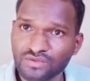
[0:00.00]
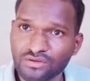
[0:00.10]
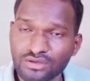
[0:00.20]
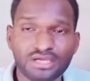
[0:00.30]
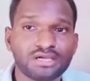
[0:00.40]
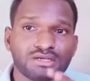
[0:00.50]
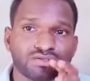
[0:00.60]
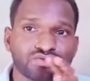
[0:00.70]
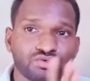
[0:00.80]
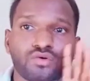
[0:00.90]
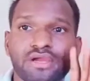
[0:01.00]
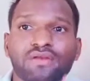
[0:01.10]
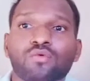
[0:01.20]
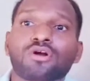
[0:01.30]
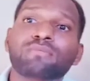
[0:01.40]
Okay, so
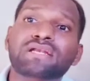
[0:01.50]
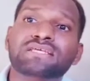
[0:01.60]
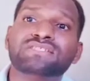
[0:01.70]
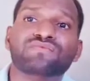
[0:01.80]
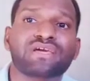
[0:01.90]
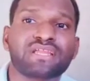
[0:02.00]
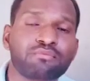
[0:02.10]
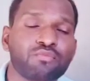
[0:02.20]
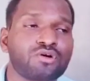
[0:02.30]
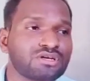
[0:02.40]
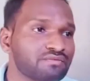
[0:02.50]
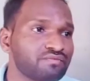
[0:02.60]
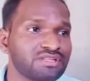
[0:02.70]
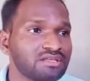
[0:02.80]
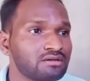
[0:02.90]
environment is very important
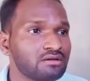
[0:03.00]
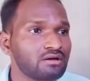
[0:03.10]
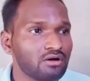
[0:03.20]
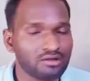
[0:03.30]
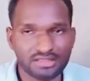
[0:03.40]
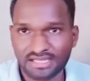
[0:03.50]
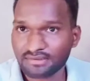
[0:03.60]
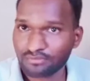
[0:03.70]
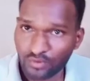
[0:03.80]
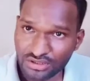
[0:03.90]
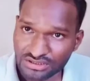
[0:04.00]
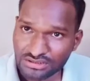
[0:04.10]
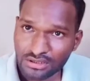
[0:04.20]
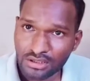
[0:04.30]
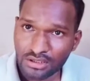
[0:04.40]
within all that.
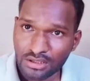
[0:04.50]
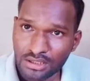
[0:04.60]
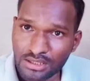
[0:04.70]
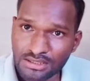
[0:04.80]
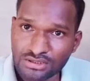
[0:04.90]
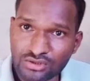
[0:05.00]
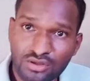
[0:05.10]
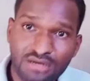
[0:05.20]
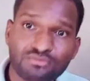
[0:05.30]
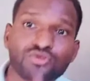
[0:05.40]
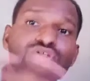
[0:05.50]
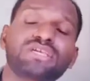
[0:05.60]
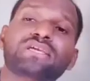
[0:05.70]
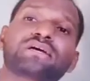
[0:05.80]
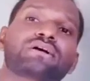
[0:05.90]
So come to
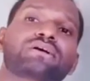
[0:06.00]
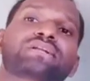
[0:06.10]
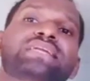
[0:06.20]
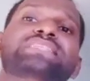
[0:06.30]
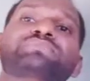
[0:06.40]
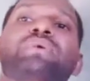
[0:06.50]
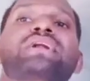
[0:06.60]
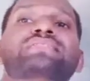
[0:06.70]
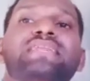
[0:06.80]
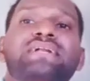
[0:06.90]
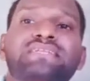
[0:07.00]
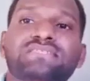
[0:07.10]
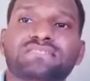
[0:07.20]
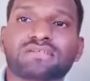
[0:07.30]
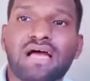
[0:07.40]
the next part, that
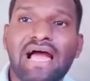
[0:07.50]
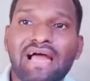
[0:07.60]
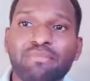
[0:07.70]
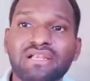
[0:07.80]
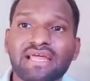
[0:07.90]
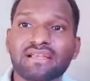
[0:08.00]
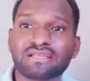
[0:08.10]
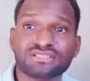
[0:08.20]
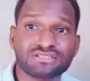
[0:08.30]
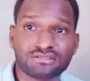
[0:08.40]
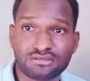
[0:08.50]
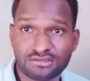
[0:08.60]
is habitat niche.